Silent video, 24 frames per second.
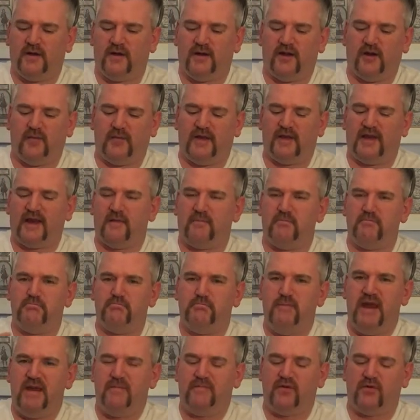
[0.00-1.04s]
a little bit of that
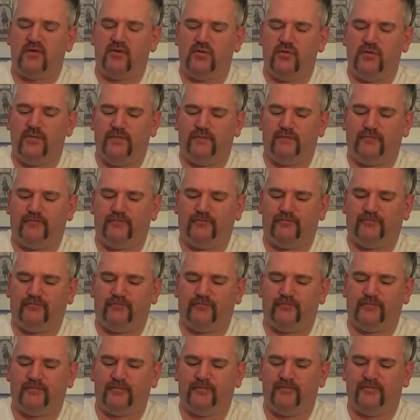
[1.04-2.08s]
maple,
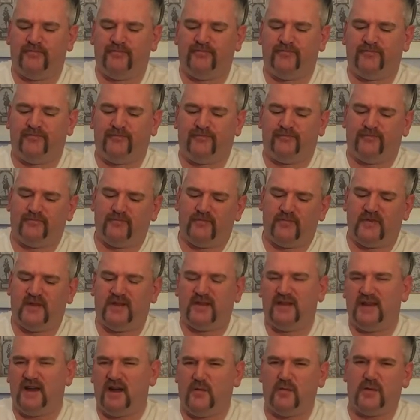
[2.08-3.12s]
a
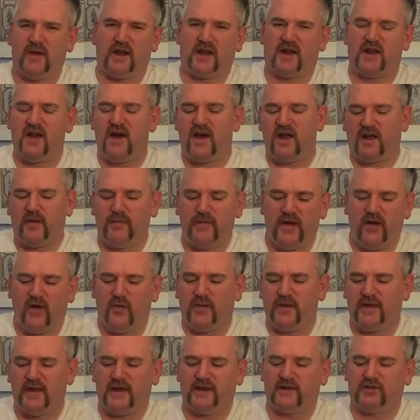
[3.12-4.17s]
little bit of caramel,
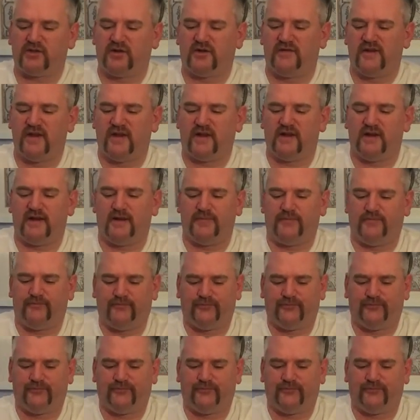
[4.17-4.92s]
but that sort of area.